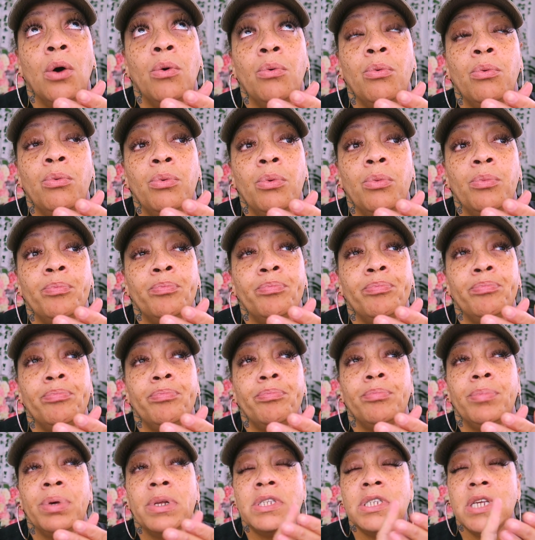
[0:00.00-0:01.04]

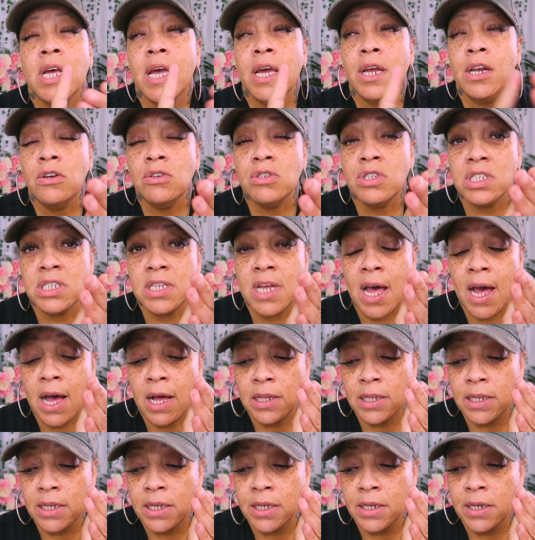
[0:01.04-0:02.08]
Mm, potato
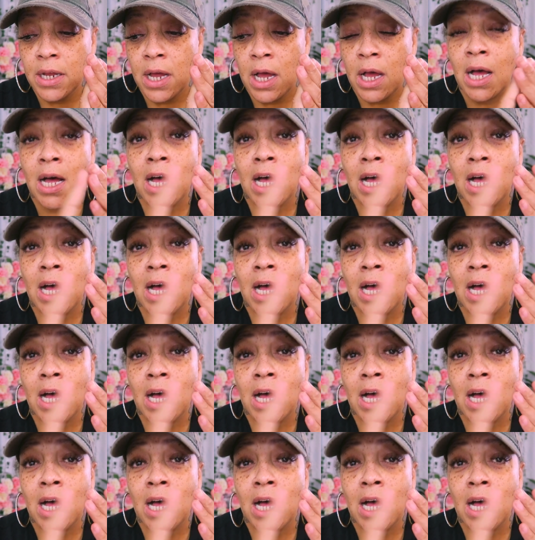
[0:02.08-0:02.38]
salad,